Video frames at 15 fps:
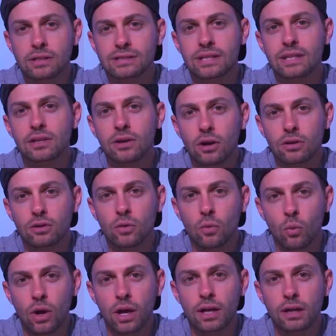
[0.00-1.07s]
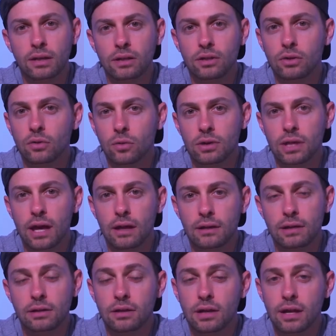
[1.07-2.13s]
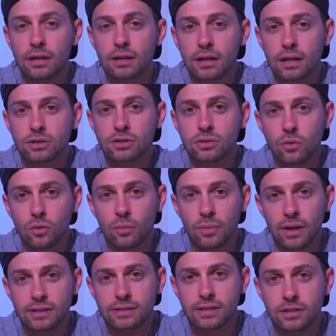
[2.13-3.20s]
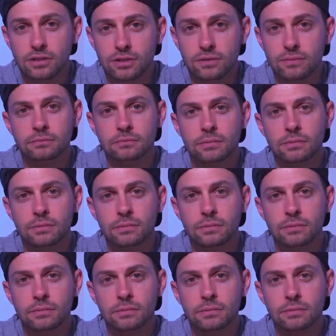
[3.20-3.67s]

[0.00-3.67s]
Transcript: SD card when you're without an internet connection or base station.